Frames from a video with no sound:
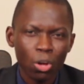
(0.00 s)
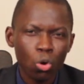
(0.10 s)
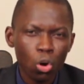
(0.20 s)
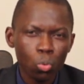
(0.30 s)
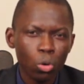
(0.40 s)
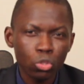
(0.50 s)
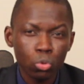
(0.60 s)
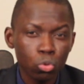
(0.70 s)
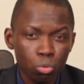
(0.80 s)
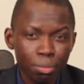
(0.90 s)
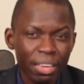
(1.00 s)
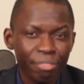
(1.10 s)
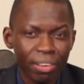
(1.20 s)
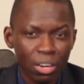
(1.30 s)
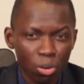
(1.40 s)
God wants you to be a
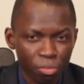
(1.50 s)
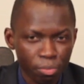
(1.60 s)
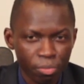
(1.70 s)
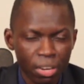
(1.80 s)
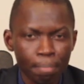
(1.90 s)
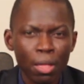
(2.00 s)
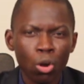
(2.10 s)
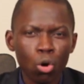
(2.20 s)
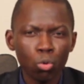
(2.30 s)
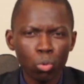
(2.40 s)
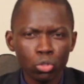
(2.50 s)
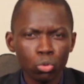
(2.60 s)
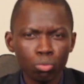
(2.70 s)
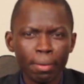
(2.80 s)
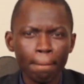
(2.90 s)
fire of flame. God wants
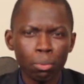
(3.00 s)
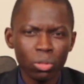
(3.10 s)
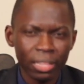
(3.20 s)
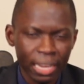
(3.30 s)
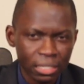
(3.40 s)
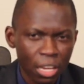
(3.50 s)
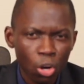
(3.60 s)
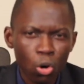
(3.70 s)
you to be potent.